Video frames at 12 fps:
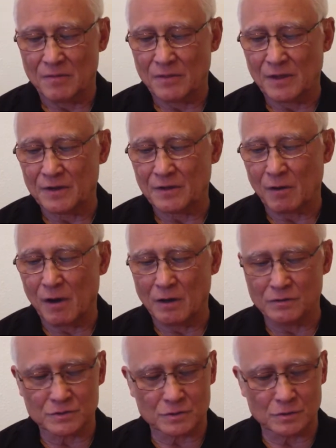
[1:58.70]
Then
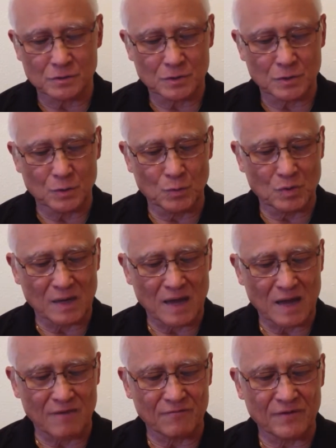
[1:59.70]
also you will
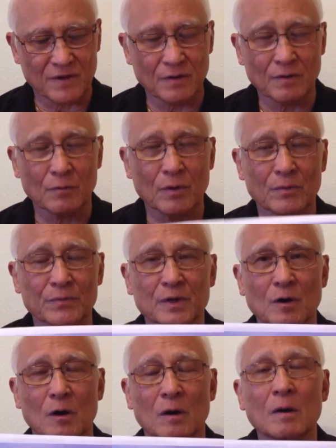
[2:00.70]
have here what we
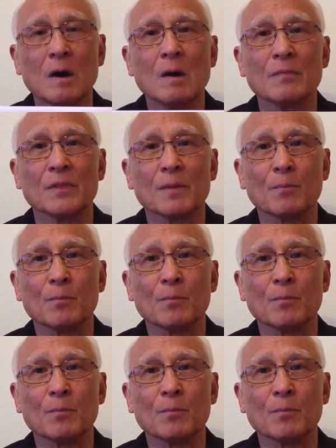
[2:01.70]
call the